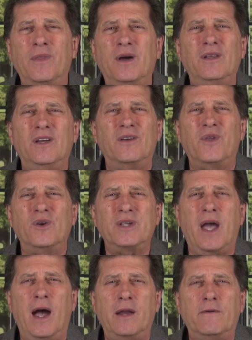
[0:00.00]
Look, those
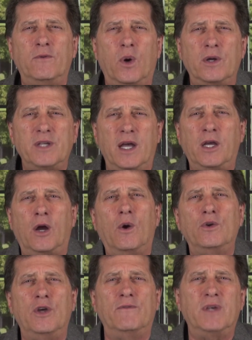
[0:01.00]
kind of words, I encourage you.